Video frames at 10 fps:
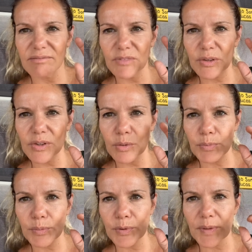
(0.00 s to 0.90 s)
do a little
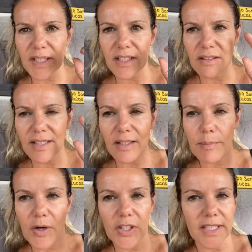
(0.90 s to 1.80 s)
boo-boo right here. I had a
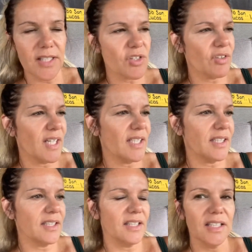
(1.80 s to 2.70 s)
party yesterday and
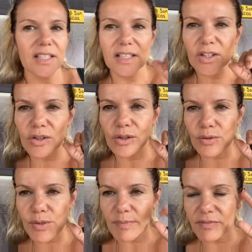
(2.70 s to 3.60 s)
I
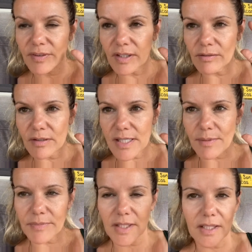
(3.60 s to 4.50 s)
closed my finger on
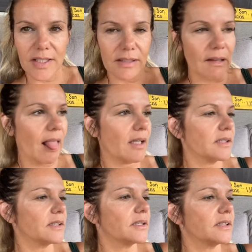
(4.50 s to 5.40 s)
something, and it
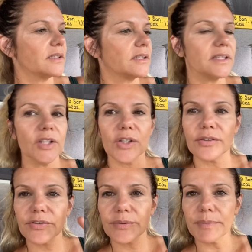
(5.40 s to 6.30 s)
hurt.
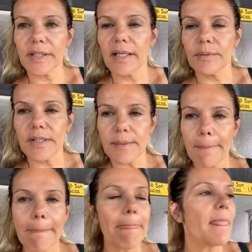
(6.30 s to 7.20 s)
But anyways,
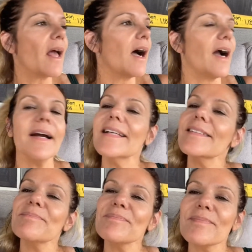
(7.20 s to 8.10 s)
all right,
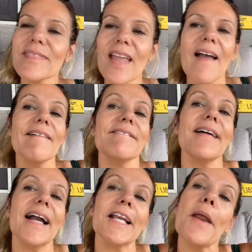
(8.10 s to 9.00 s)

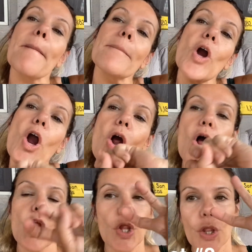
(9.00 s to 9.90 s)
fact number
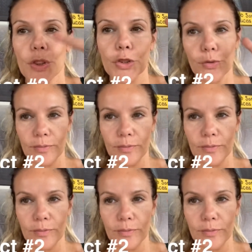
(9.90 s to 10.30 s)
2.